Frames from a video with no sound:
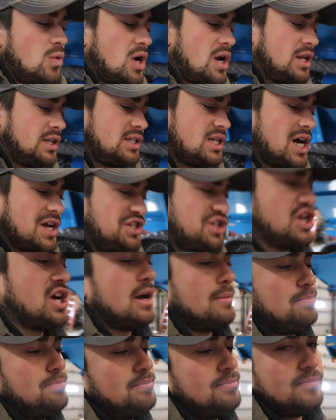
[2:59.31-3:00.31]
want to touch
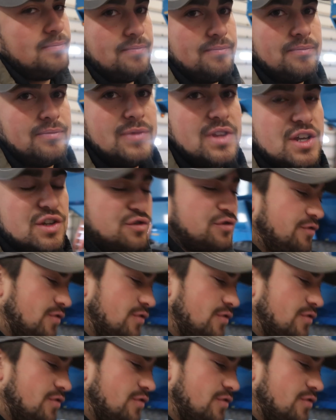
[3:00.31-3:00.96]
up this